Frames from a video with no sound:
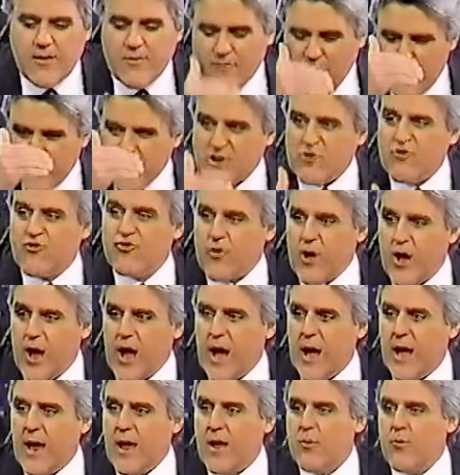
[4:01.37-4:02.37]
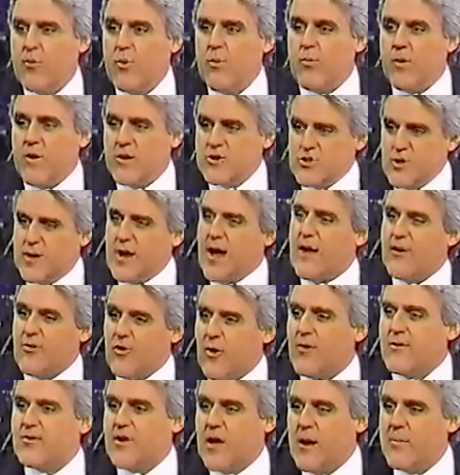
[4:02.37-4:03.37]
very dry. Right. Whereas you
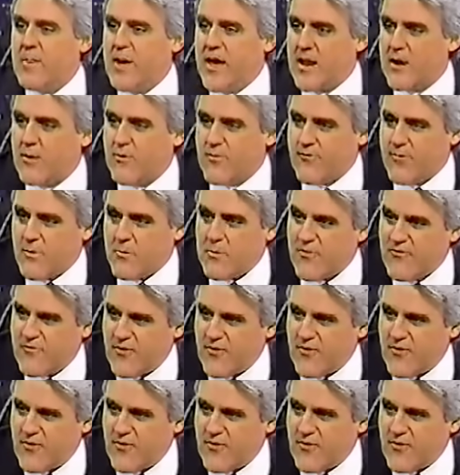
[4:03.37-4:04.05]
guys always come at it from